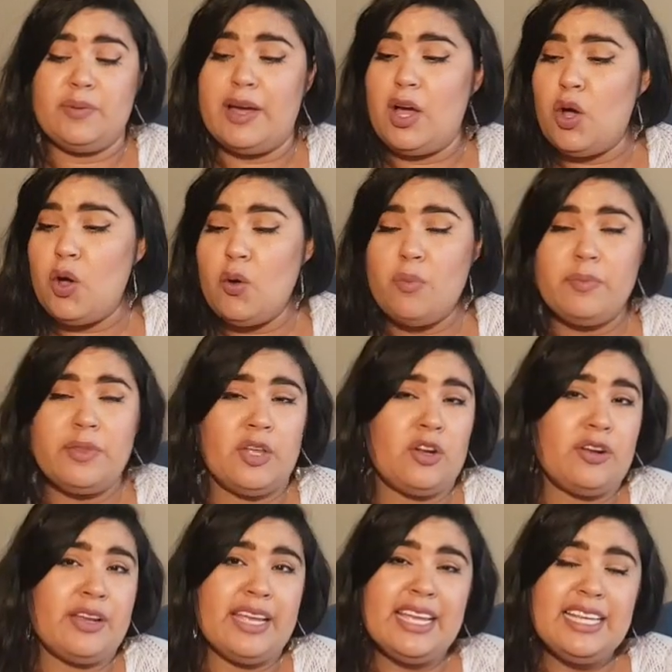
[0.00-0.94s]
at home that
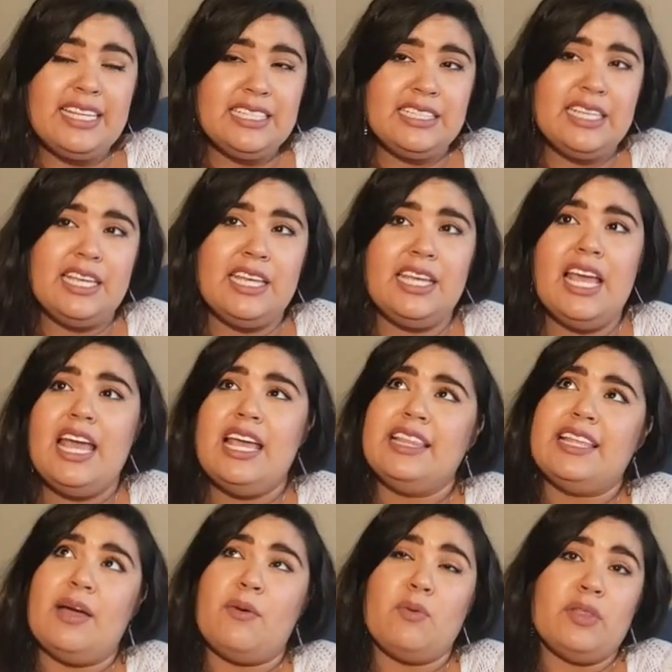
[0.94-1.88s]
are easy,
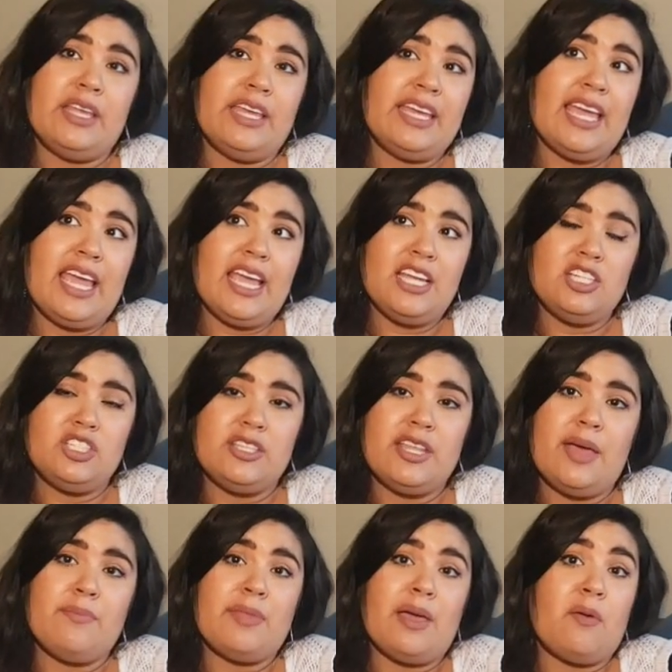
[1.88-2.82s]
that will engage
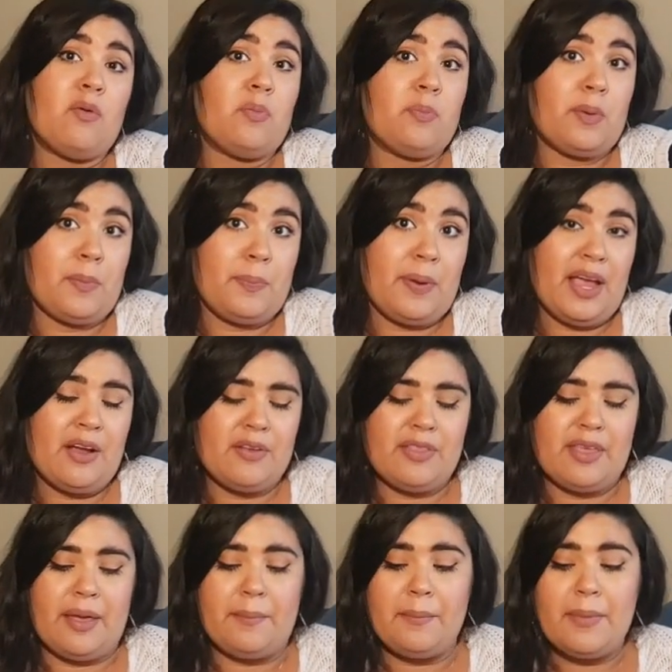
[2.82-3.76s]
them, that will prepare
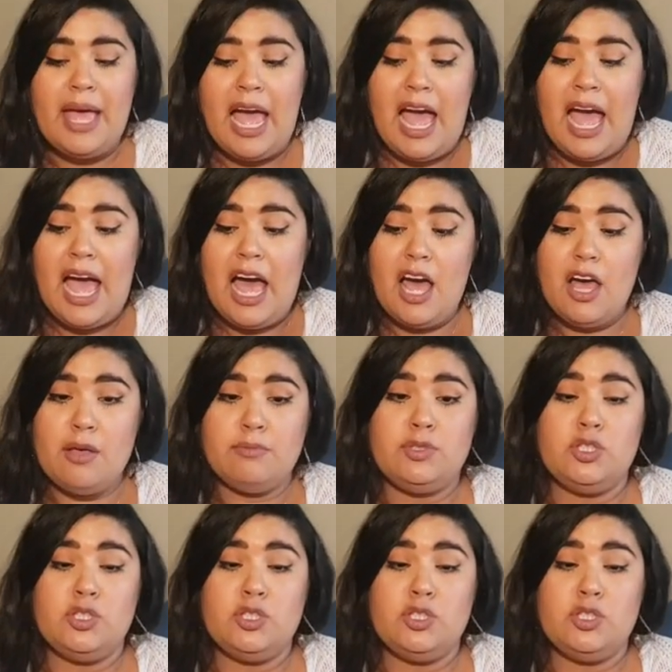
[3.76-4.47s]
them.